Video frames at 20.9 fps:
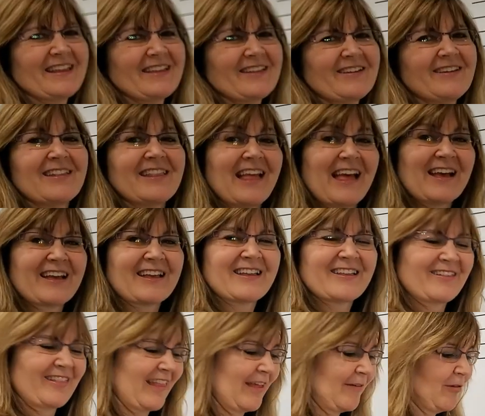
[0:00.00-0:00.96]
Good luck.
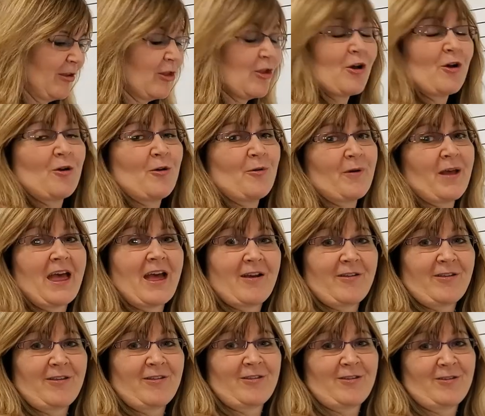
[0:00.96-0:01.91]
Let me know how
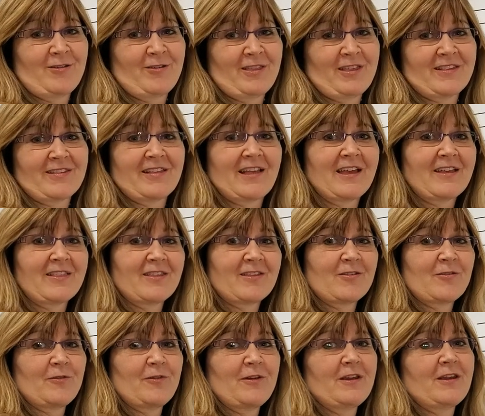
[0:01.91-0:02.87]
you do this. Like
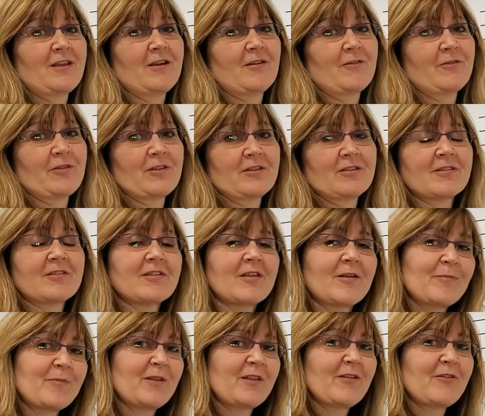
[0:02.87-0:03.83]
this video if this is
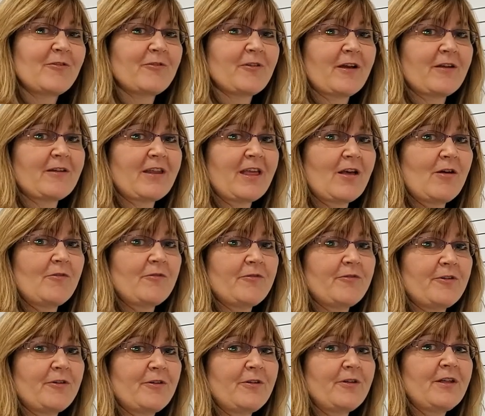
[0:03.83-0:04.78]
something you found
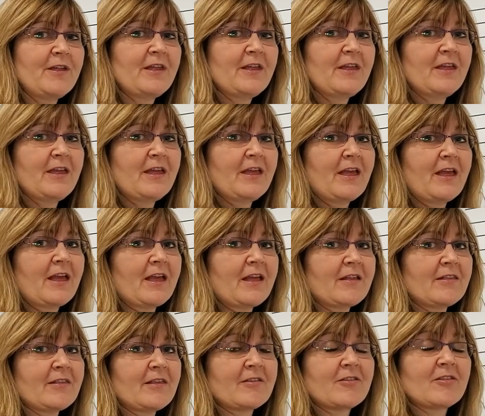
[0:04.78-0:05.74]
helpful
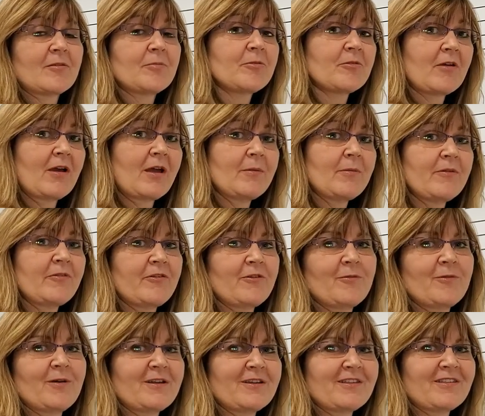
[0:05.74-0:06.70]
and uh, subscribe if you
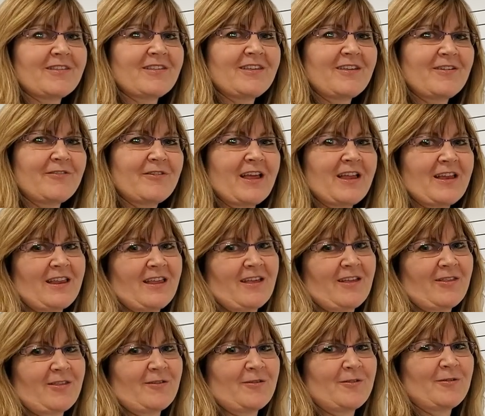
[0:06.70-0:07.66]
want to see of any
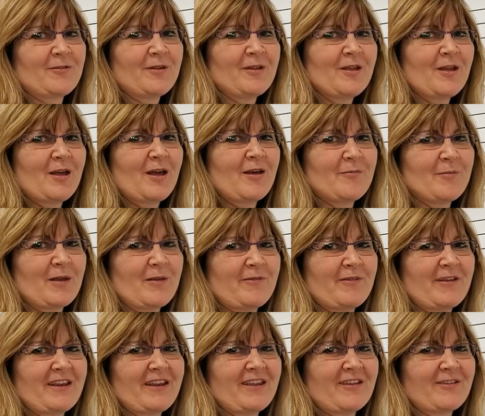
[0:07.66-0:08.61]
other of my
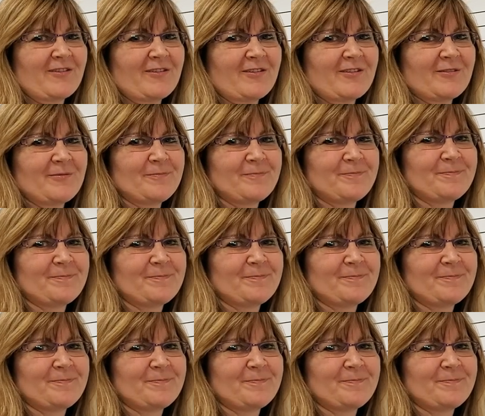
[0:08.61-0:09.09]
videos.